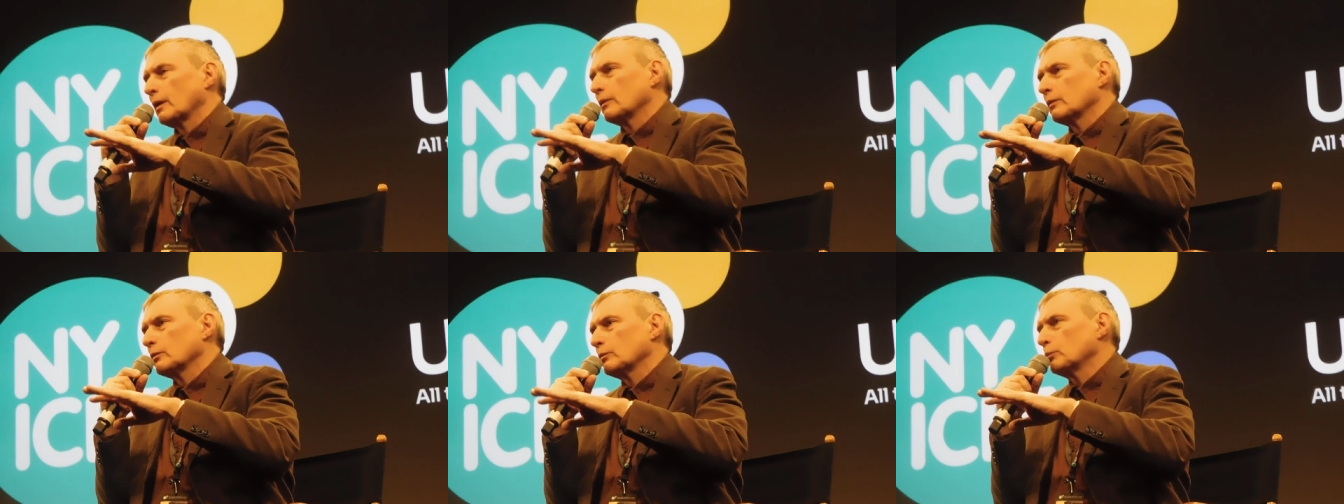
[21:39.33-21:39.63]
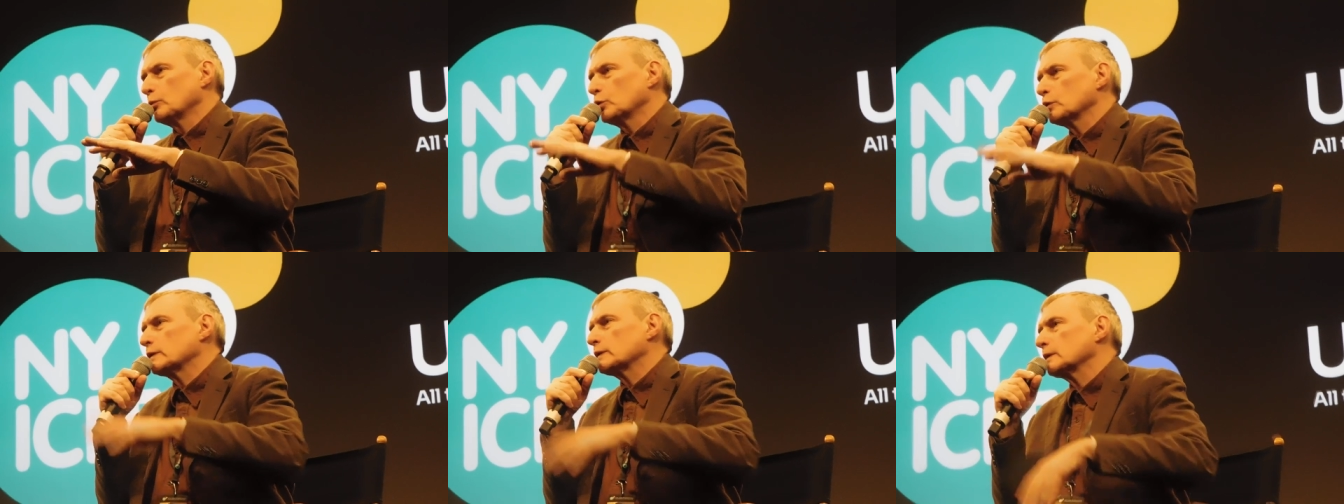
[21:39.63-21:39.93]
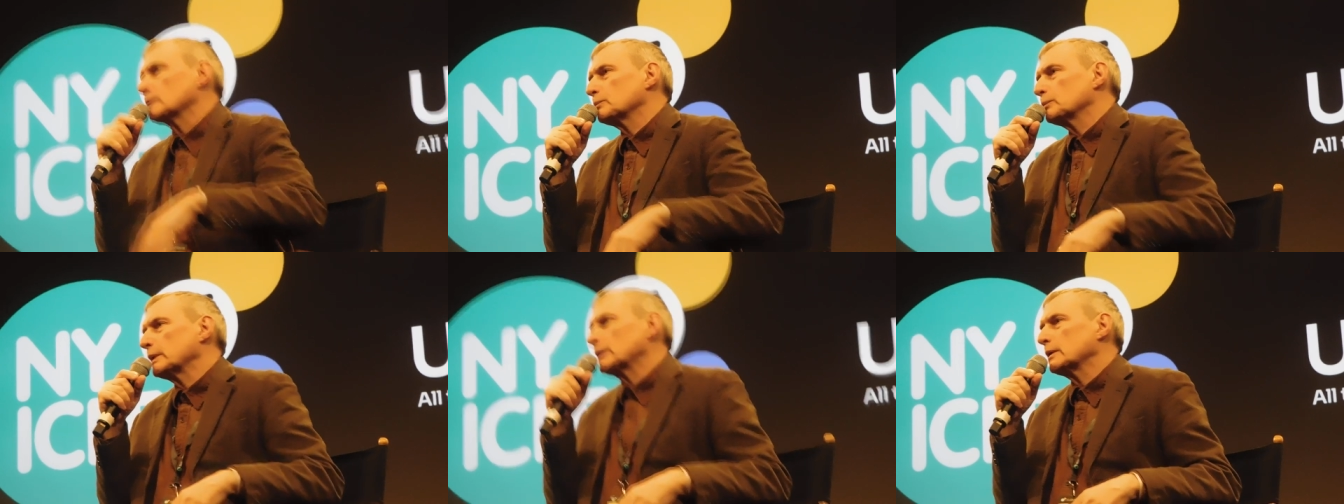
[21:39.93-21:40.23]

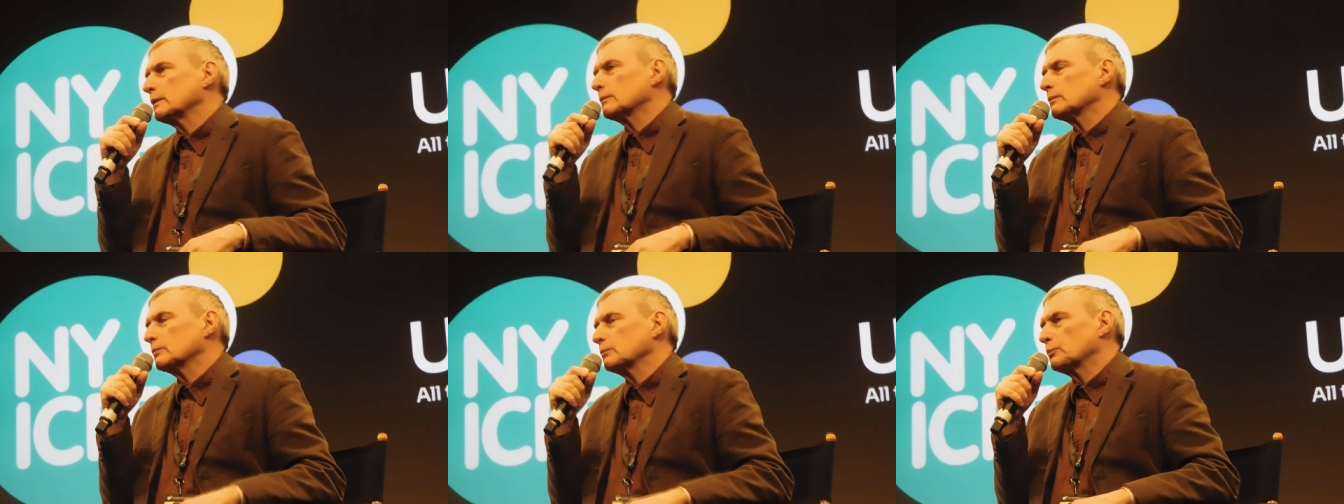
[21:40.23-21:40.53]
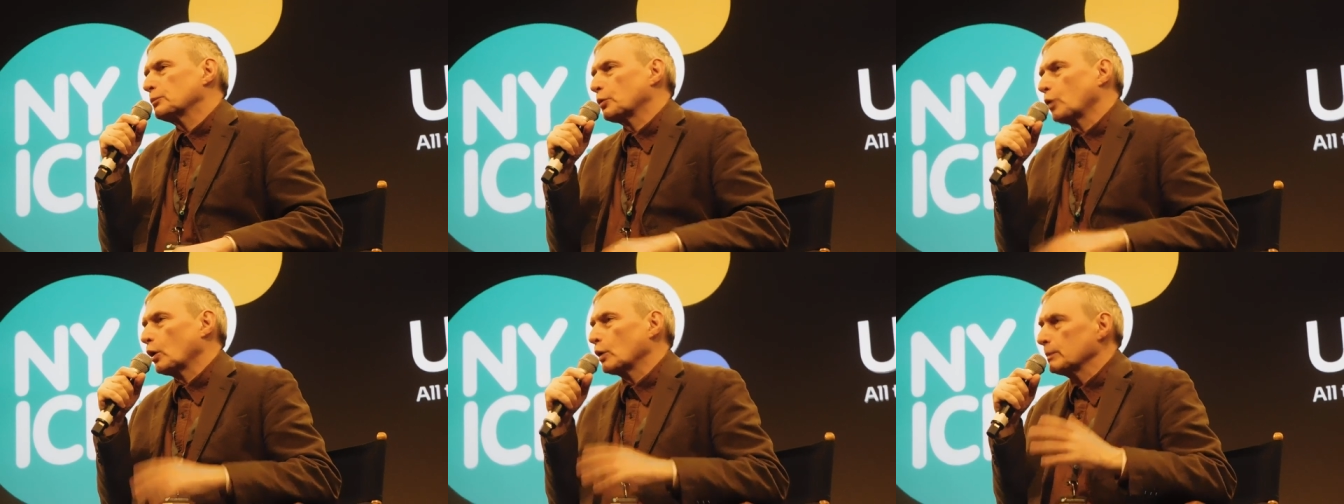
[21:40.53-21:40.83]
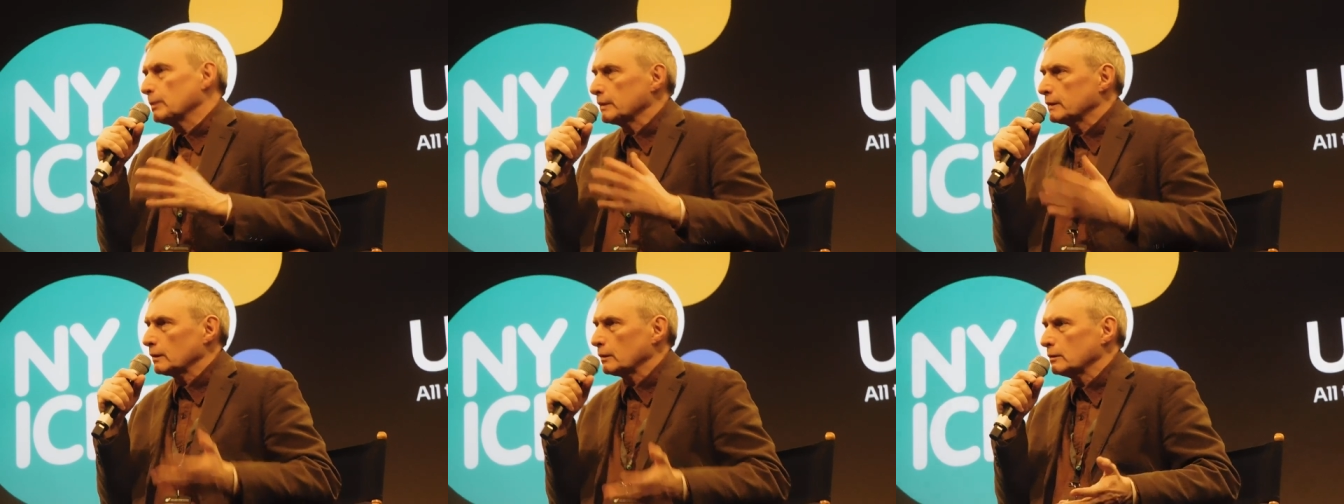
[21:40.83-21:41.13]
music being
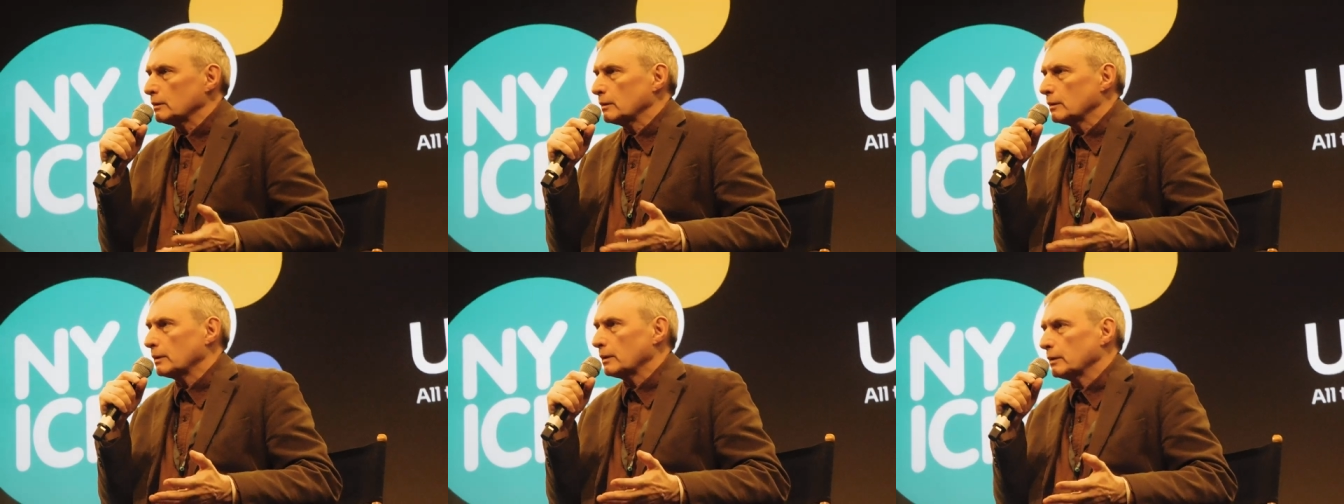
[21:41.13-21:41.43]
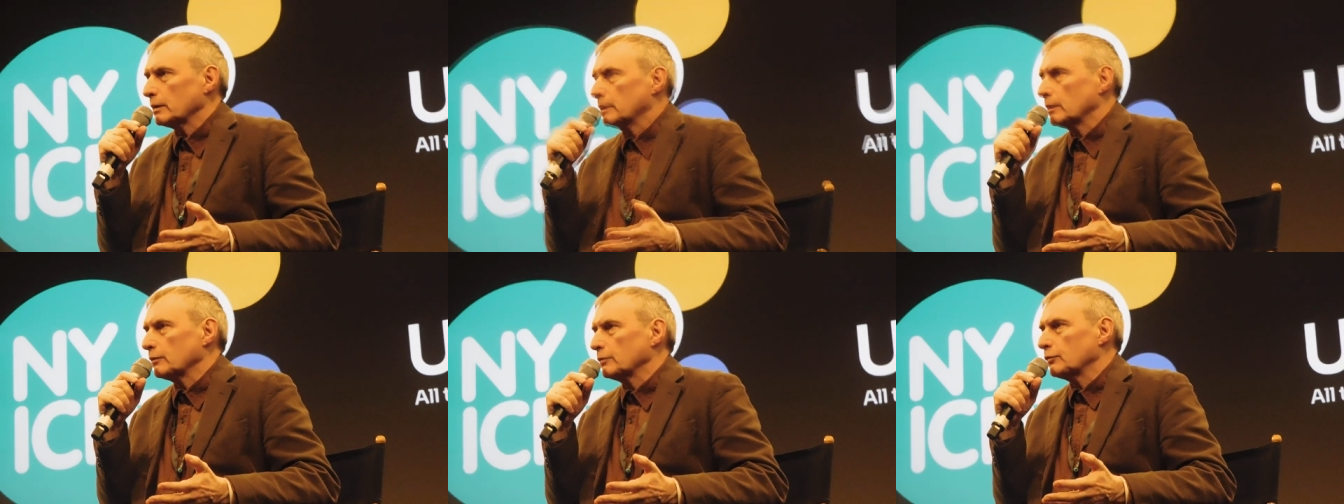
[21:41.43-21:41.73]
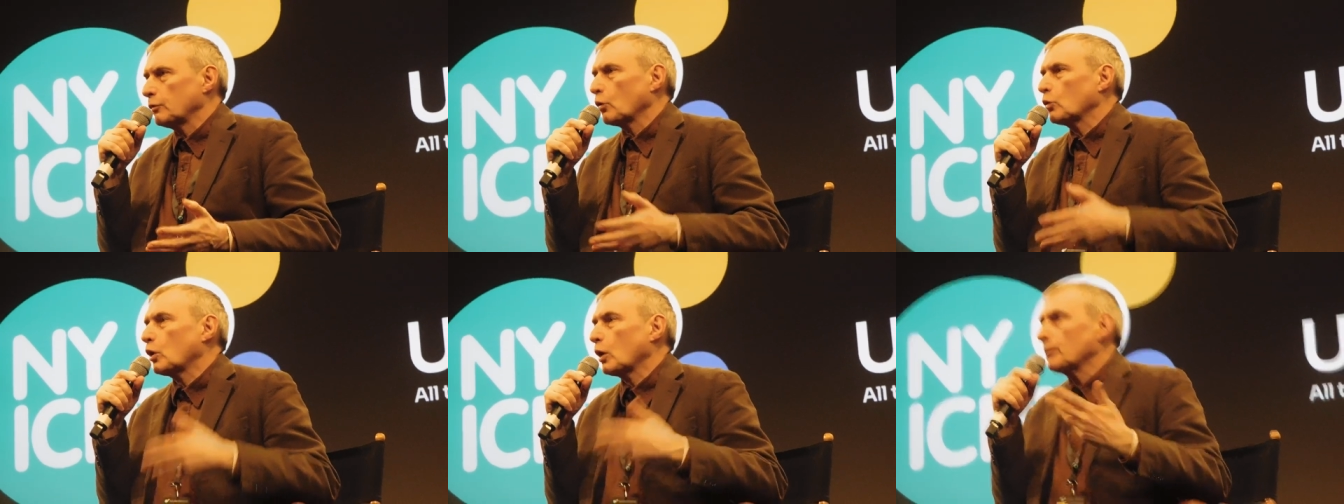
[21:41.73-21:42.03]
prohibited
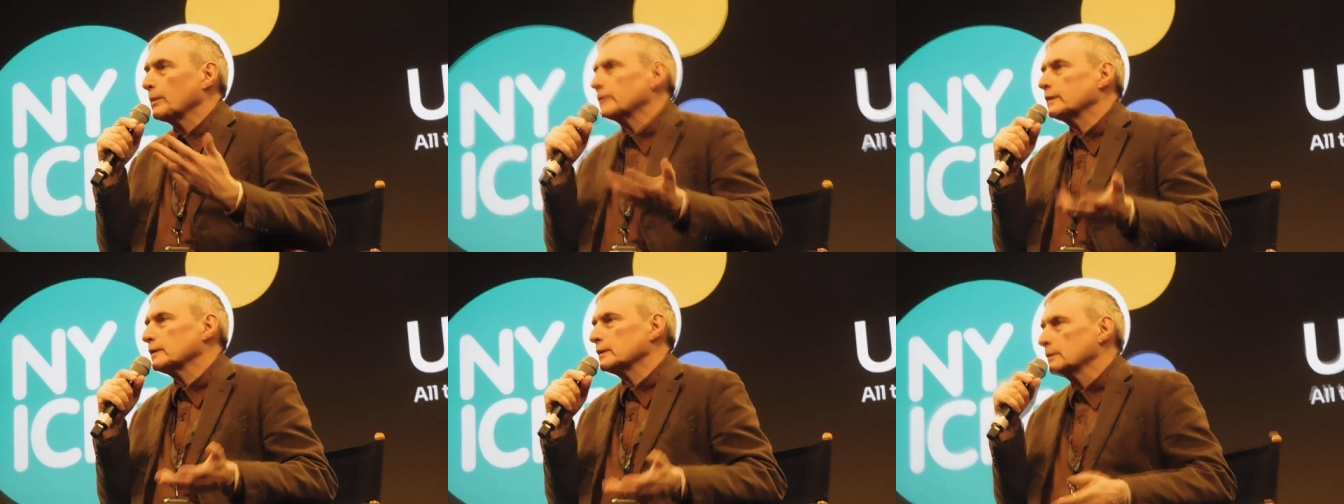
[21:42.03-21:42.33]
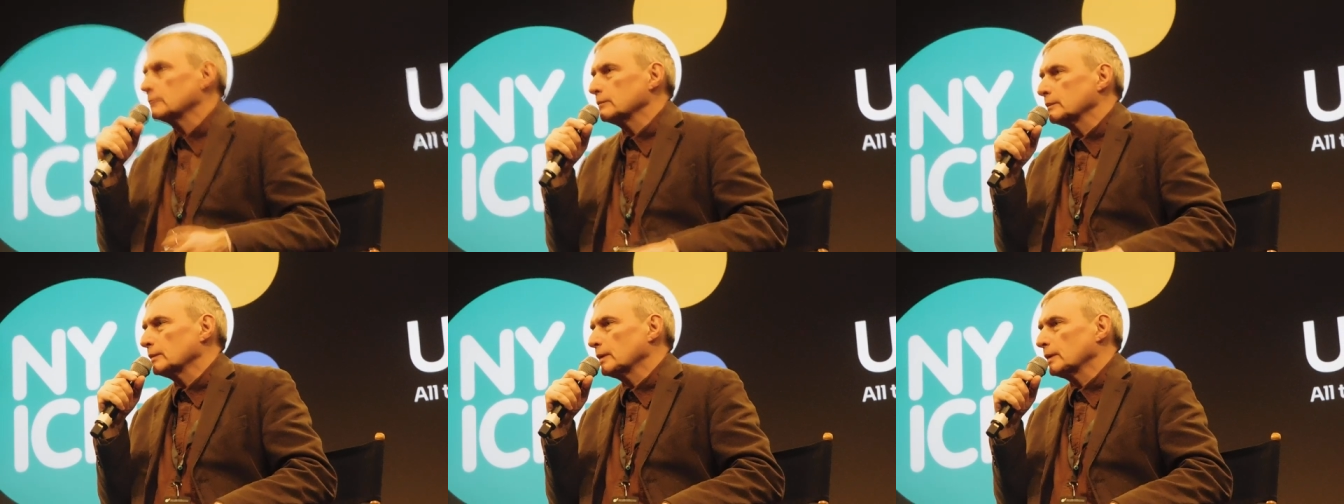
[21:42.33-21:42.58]
for comedy,